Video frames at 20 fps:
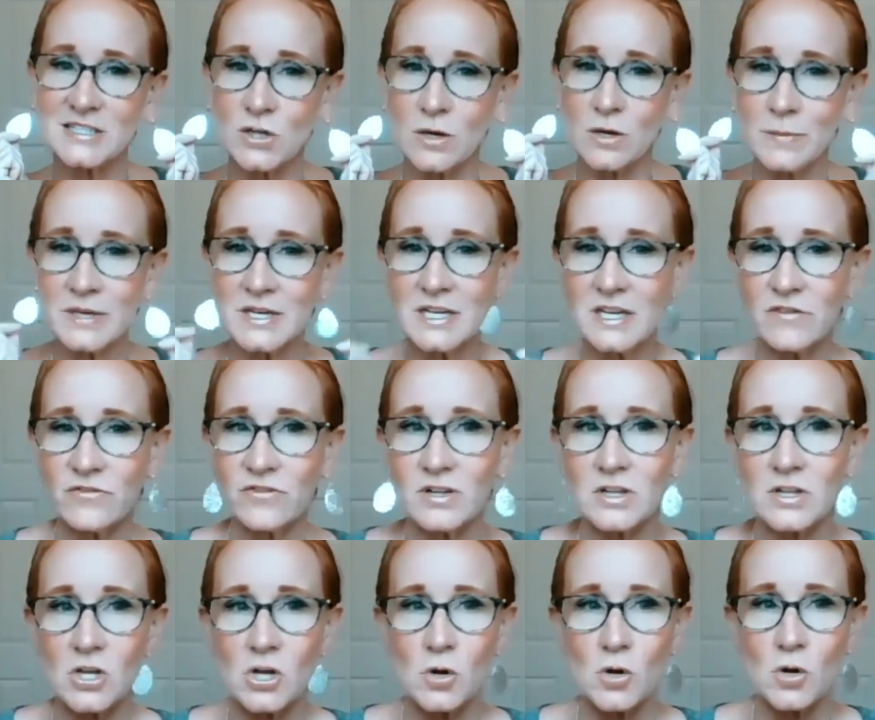So I'm going to give
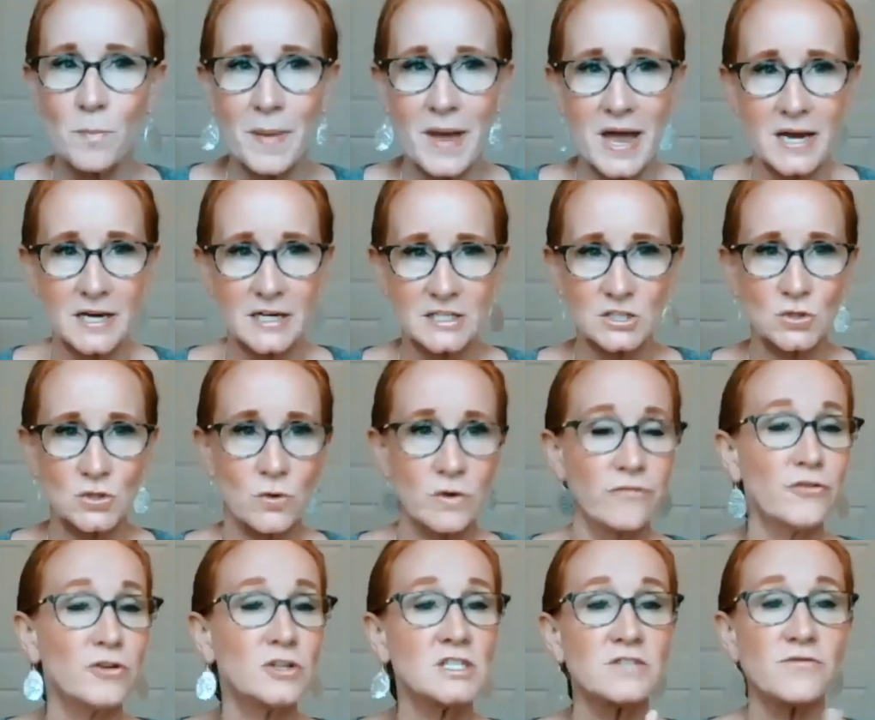you a little
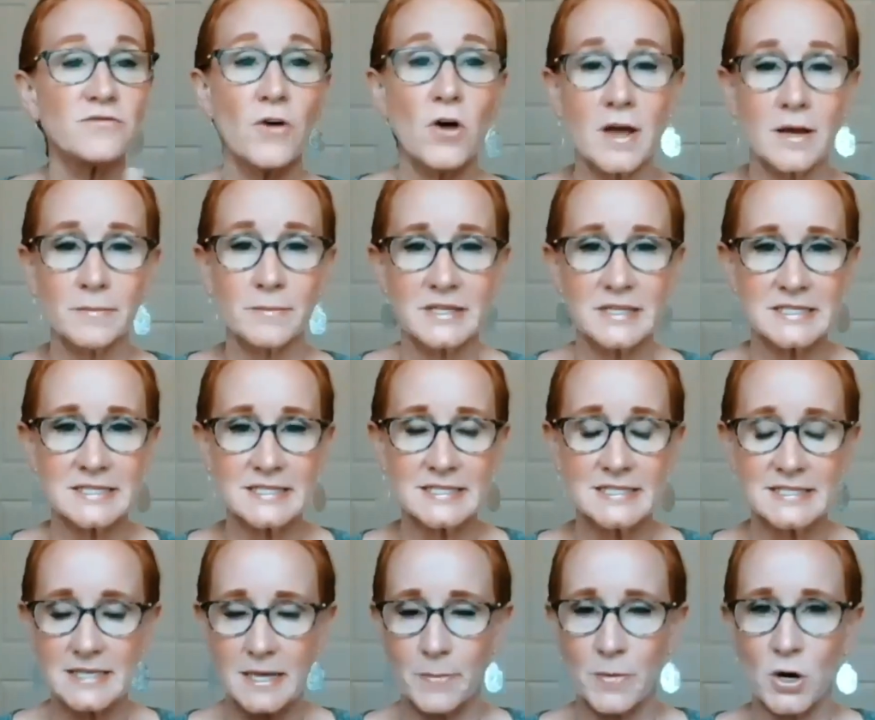backstory. First of all, I'm
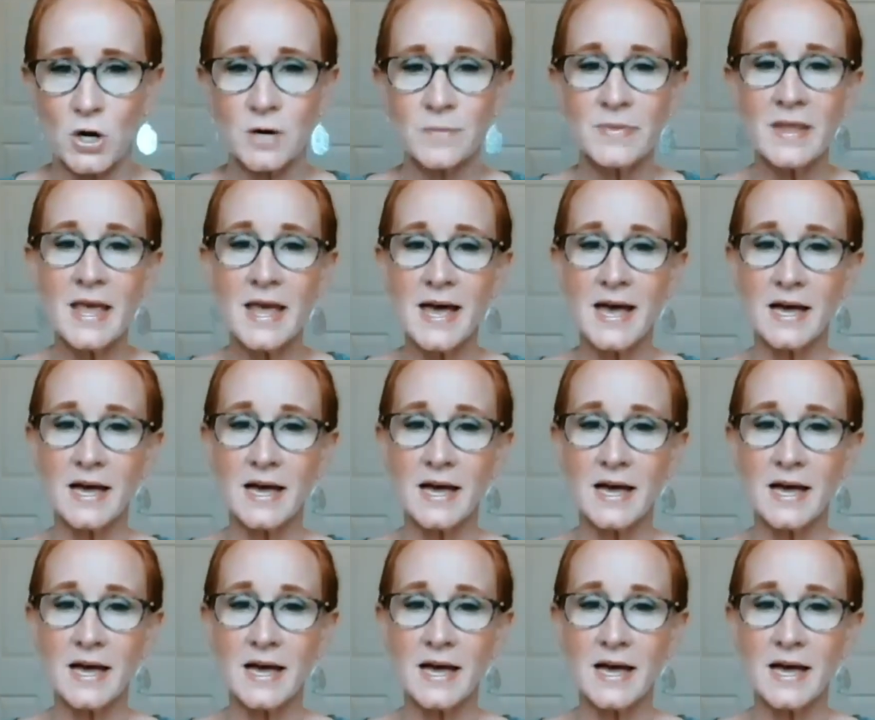Lisa Zimmer.